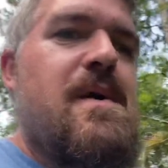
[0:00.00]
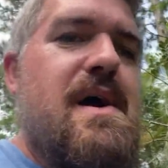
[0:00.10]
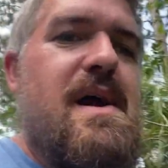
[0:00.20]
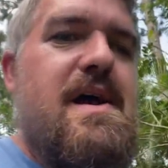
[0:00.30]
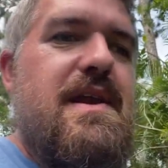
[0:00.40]

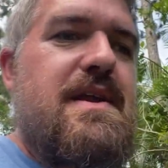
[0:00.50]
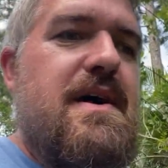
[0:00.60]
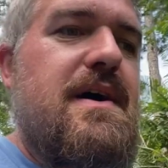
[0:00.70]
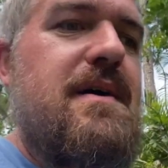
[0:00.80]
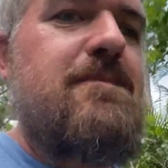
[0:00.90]
And
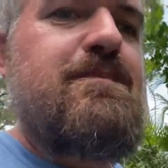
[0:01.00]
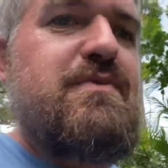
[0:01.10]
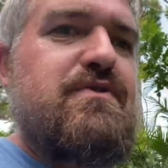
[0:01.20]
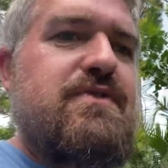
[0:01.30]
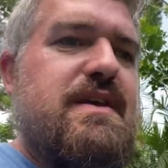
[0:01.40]
uh,
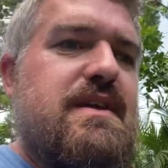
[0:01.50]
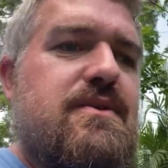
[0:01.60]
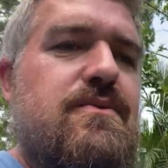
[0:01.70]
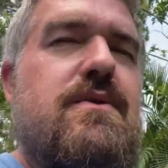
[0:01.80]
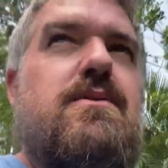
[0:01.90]
just needed
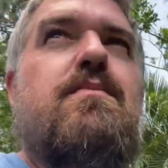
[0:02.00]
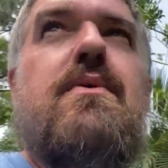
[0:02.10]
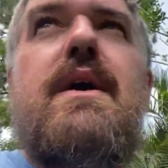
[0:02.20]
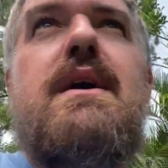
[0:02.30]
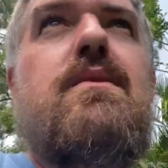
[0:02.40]
a little
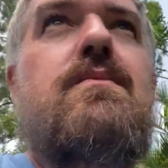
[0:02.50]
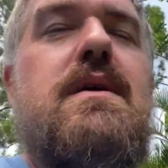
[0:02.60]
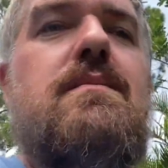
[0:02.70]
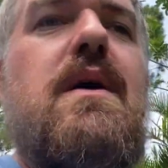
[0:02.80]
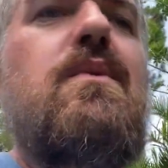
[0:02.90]
break. Me
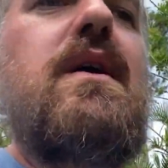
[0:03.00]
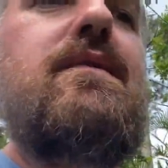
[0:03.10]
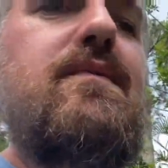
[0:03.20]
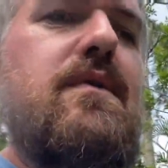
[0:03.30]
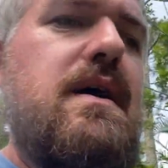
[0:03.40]
and my
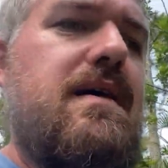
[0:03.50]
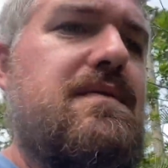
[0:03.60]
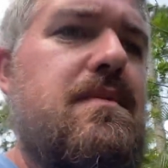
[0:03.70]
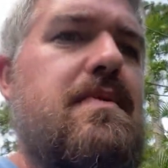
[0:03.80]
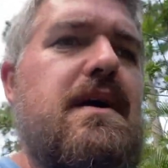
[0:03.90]
wife were
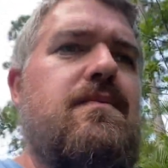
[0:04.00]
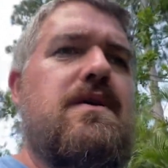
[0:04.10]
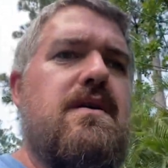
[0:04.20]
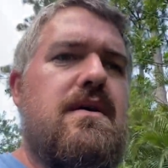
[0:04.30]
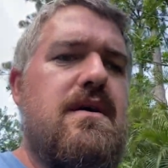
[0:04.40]
having a
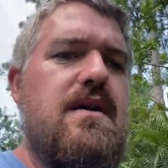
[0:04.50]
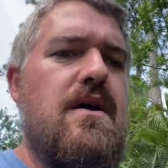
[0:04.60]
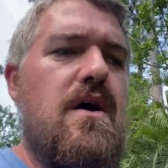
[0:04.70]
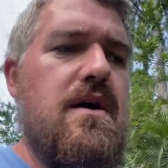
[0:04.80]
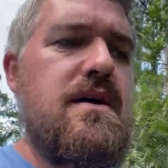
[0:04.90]
baby in
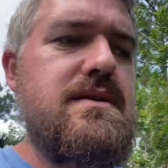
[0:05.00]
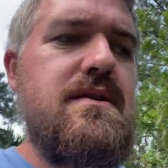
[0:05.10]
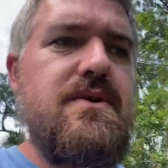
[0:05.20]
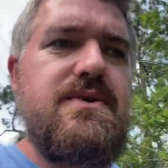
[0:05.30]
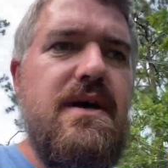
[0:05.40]
August,
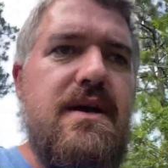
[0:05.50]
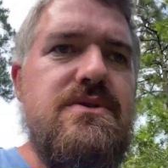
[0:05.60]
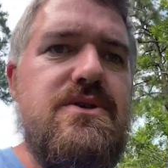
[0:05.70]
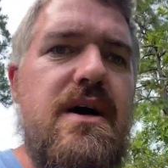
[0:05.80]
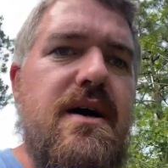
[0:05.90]
our second
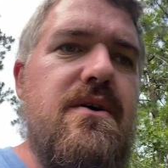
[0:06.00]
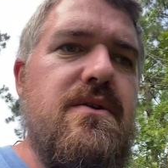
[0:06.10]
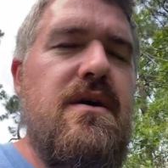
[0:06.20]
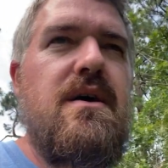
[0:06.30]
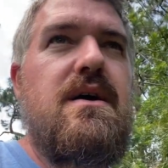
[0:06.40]

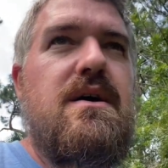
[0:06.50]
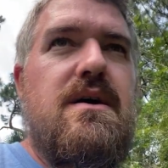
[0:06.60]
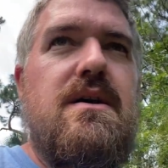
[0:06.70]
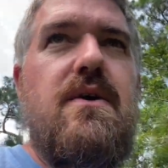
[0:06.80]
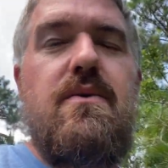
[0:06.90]
child,
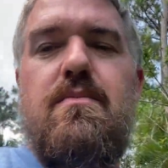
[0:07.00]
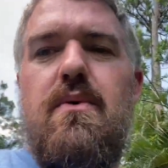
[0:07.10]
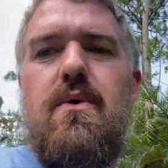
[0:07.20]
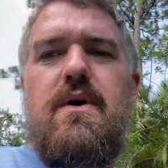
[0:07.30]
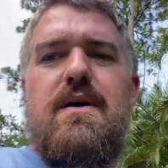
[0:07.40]
another
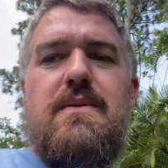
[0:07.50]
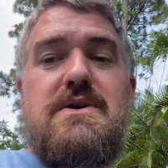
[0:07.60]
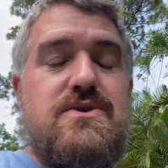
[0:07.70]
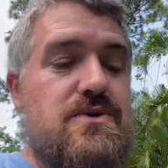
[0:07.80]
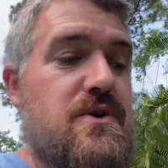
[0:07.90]
boy. I'm
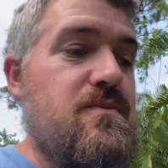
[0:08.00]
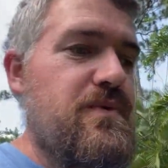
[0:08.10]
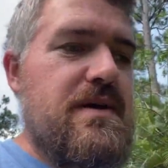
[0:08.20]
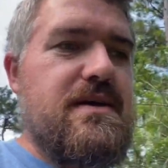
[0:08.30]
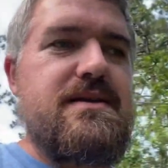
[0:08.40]

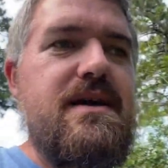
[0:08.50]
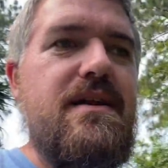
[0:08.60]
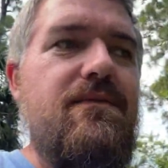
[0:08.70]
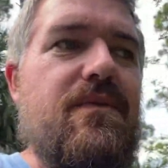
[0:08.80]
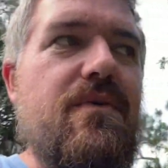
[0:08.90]
extremely
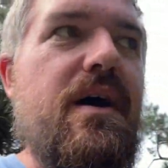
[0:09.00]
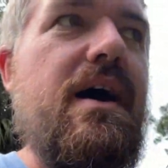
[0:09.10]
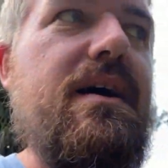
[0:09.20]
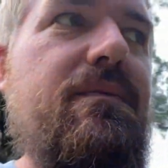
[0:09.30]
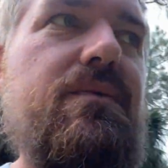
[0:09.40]
excited for
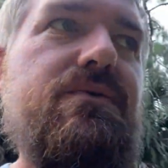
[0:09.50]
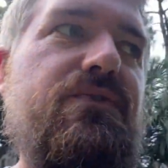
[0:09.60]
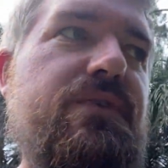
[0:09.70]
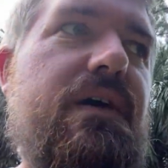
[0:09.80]
that. And we're just